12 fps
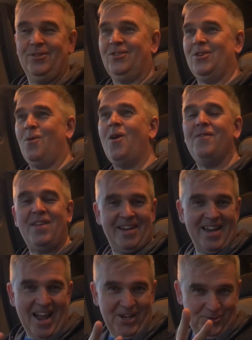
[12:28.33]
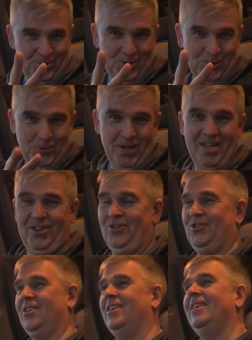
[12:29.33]
so I've had an extra 2
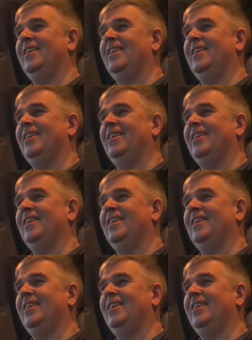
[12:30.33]
years.